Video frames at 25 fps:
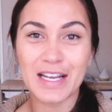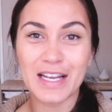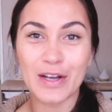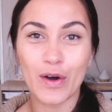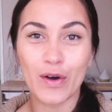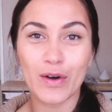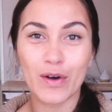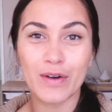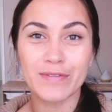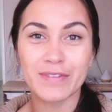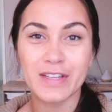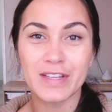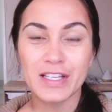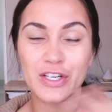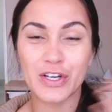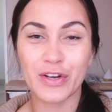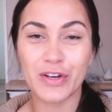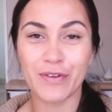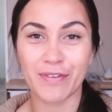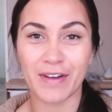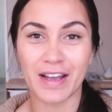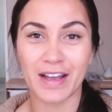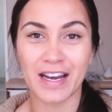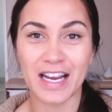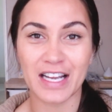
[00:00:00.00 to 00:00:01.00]
of the new
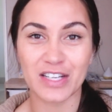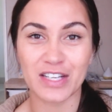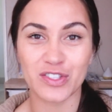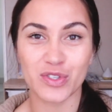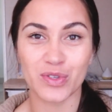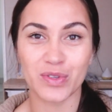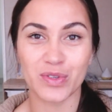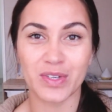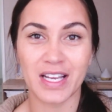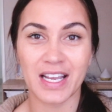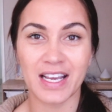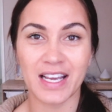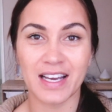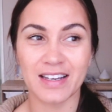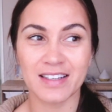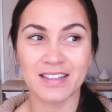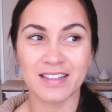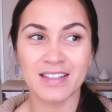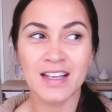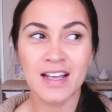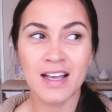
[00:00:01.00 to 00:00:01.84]
financial year.